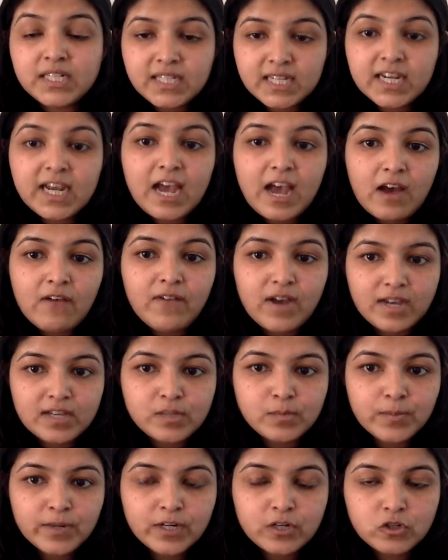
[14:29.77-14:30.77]
they have
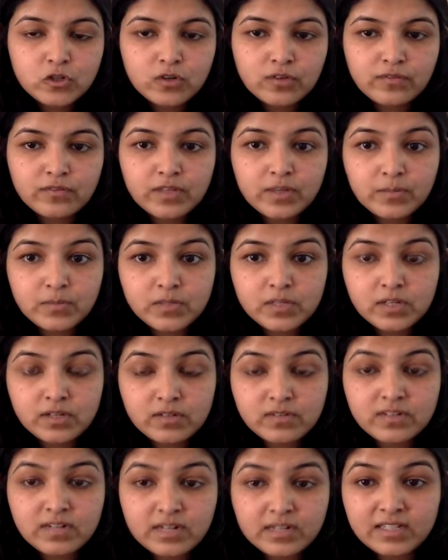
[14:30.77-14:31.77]
aspects of
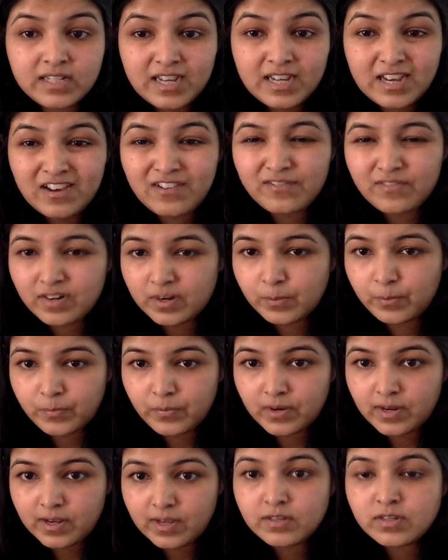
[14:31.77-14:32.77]
themselves that they have
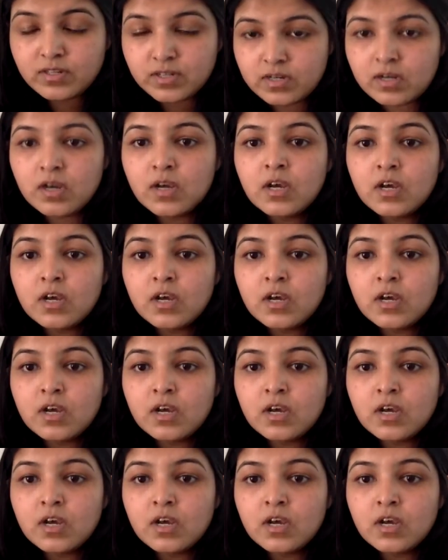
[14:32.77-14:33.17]
repressed.